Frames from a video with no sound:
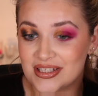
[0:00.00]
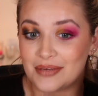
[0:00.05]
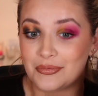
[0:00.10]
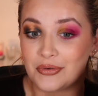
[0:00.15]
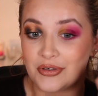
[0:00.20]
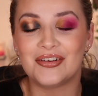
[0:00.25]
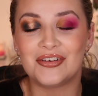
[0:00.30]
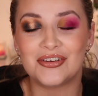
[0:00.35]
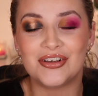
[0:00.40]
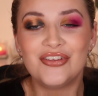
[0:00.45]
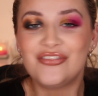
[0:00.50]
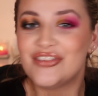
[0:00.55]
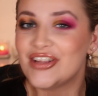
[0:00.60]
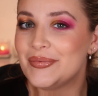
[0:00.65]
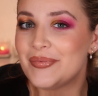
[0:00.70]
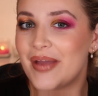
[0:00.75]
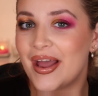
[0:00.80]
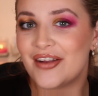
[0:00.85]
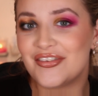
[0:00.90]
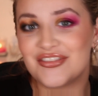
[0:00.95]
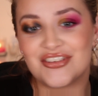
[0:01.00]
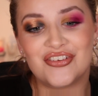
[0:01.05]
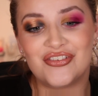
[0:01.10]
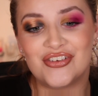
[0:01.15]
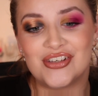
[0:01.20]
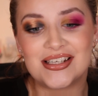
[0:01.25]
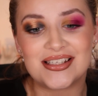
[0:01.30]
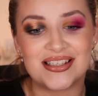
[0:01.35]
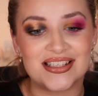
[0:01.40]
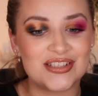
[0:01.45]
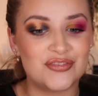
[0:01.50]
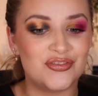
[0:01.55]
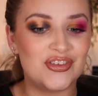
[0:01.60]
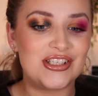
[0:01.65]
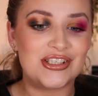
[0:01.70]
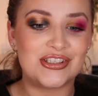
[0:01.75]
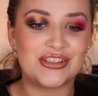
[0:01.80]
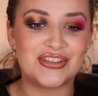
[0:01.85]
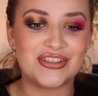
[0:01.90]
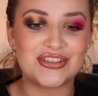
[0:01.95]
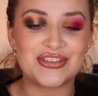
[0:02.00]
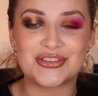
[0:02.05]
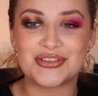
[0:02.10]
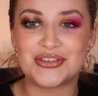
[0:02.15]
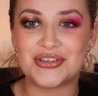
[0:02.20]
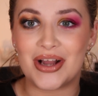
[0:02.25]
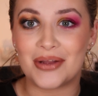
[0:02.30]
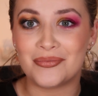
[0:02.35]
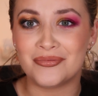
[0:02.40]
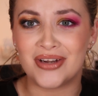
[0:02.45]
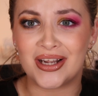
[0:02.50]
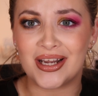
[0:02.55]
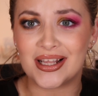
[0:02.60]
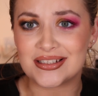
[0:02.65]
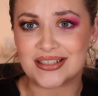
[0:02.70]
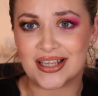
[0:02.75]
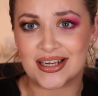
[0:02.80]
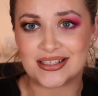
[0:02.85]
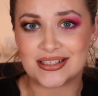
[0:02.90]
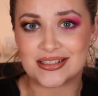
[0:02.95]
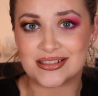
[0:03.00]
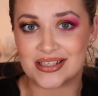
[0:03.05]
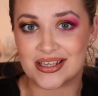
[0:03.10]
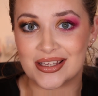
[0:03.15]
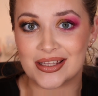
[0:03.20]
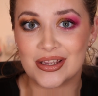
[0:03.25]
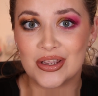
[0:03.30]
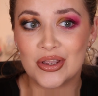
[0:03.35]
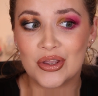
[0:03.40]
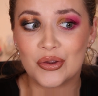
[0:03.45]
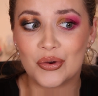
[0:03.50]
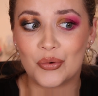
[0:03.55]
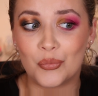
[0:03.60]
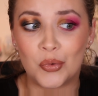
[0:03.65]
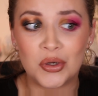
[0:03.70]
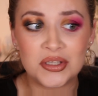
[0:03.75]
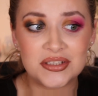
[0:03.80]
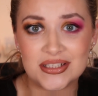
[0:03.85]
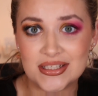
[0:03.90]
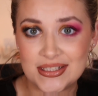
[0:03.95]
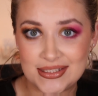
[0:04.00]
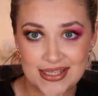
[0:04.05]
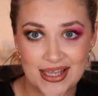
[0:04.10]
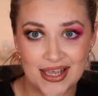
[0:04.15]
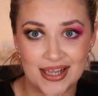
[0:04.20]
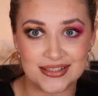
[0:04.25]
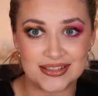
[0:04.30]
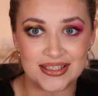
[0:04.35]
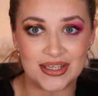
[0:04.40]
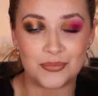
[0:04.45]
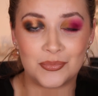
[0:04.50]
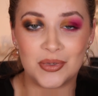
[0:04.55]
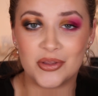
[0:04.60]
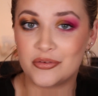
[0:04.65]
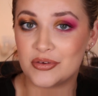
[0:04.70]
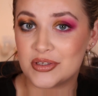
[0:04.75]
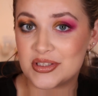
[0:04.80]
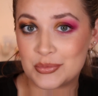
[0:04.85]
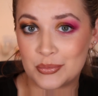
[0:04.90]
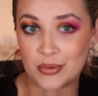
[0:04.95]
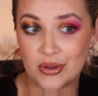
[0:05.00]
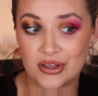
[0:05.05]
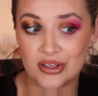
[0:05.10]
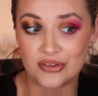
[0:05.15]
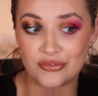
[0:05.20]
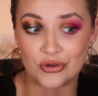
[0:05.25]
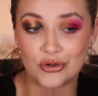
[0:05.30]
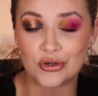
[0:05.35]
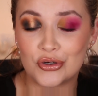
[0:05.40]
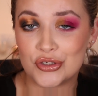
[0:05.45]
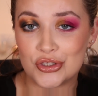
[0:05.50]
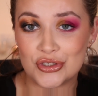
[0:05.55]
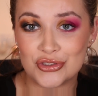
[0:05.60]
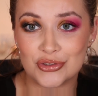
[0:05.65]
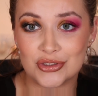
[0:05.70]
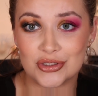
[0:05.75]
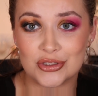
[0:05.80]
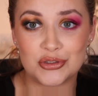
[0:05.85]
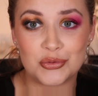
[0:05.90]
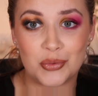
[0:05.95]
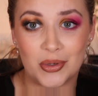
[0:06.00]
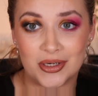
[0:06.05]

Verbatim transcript: I'm going to film it after I finish this video, so I'm really excited to see what's inside it, whether it's worth £120,